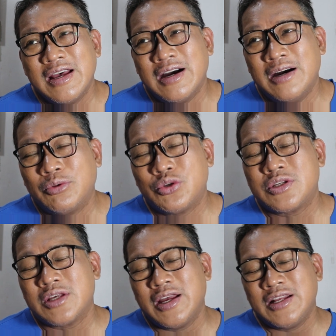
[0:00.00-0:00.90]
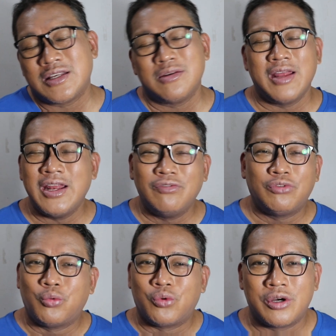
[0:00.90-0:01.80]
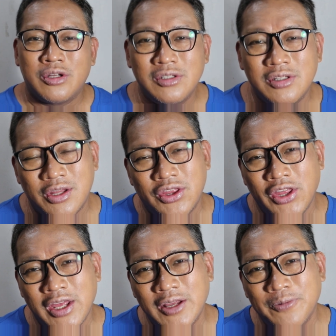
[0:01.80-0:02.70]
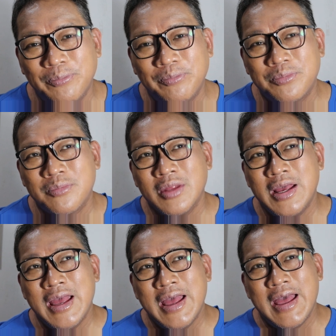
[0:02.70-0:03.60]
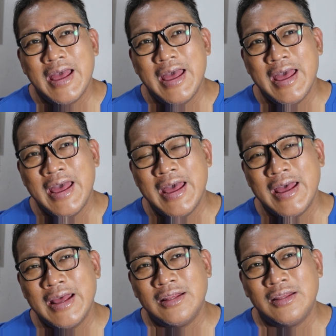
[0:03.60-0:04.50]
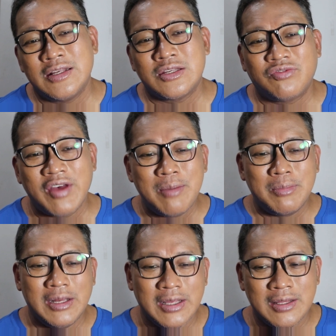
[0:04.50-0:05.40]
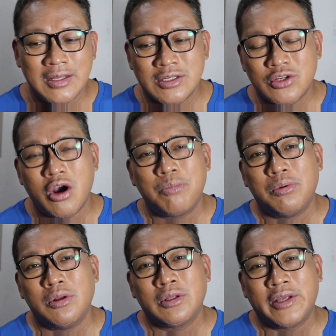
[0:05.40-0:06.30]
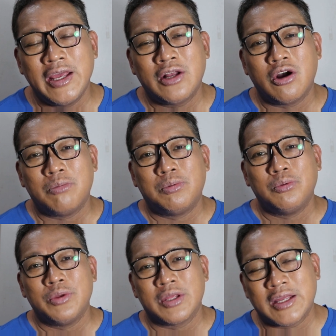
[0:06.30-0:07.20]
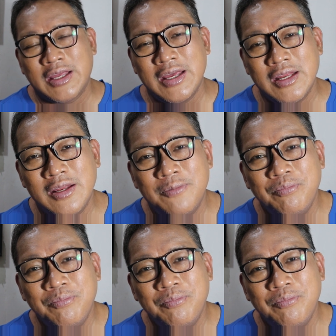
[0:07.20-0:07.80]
It's an end of the world thing, and this family, this couple, gay couple with a kid,